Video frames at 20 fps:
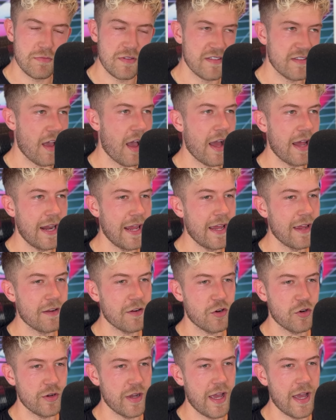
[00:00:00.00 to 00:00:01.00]
design
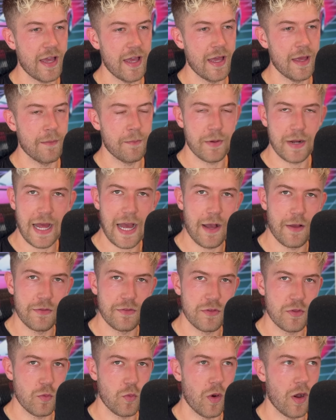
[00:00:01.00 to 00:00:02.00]
it, create it, put it out
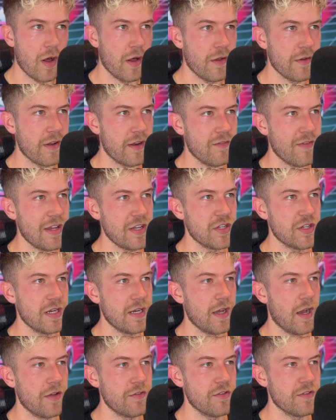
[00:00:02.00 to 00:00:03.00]
into the world, and
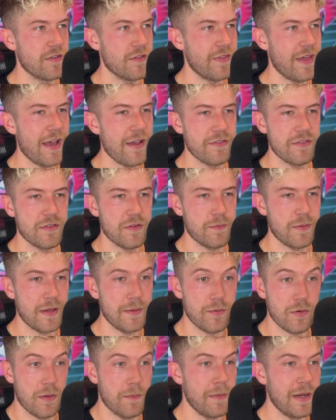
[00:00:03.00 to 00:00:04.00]
eventually hundreds of thousands of
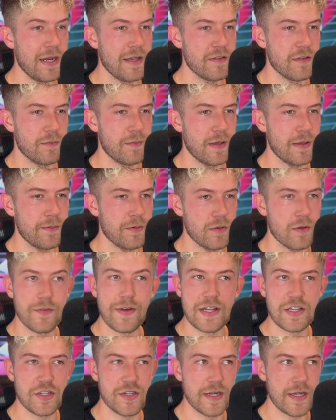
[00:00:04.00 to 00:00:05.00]
people and millions of people
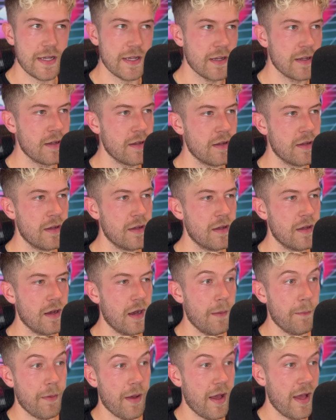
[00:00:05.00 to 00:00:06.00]
eventually
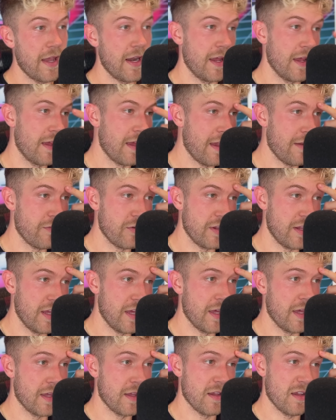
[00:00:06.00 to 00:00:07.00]
are buying it every
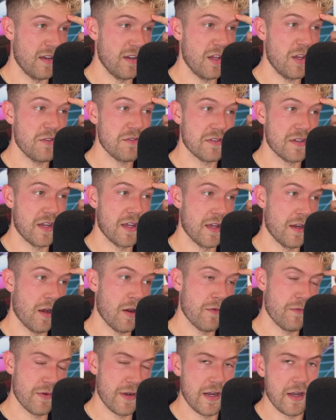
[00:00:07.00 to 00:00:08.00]
year and using it and
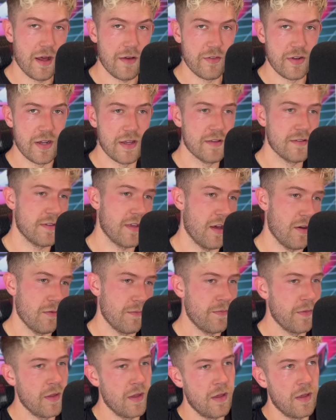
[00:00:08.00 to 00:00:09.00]
hopefully loving it.
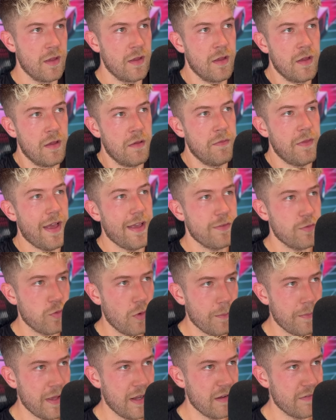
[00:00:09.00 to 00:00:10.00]
So, that's
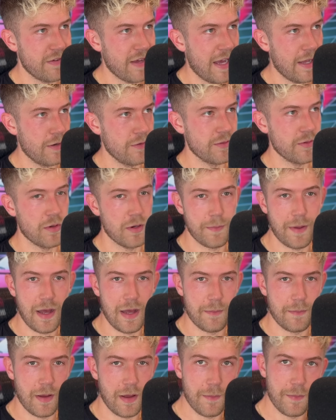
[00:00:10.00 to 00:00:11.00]
what being a fan is all
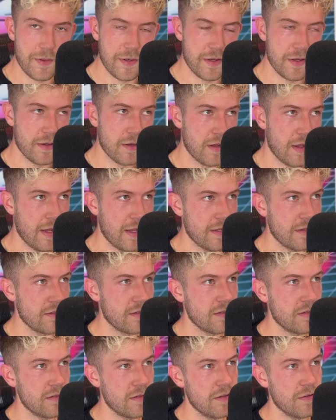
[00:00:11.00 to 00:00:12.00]
about, in my opinion.
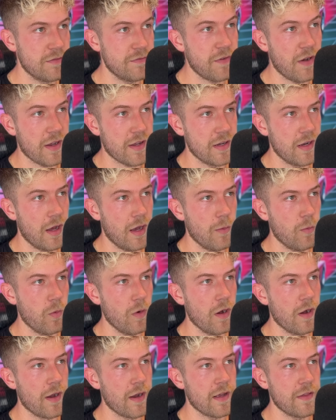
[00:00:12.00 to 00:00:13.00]
And it's fucking hard
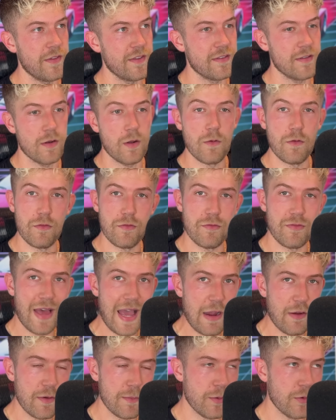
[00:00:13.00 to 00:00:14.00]
work, and there's a lot of
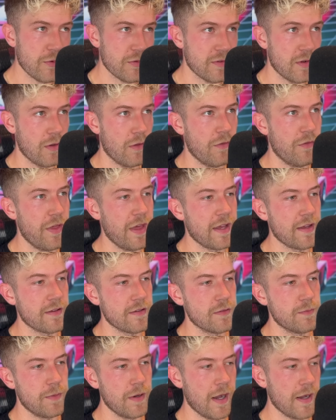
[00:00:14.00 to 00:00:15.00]
variables and a lot of
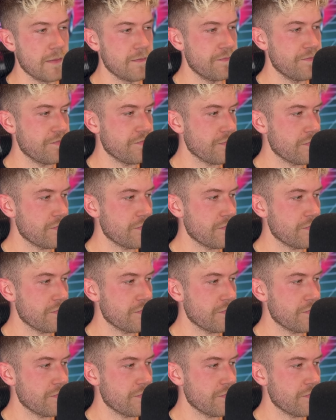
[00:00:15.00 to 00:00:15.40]
things. But